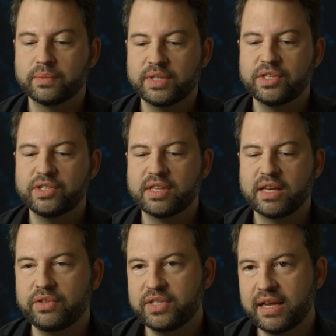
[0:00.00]
which is
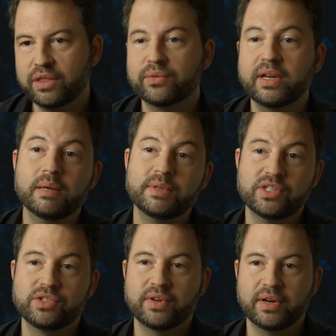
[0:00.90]
you take three
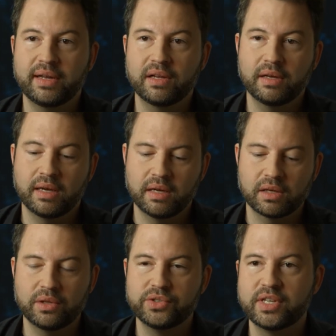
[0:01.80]
images very
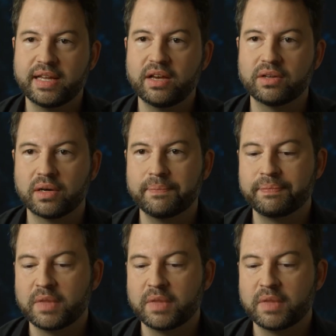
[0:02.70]
close together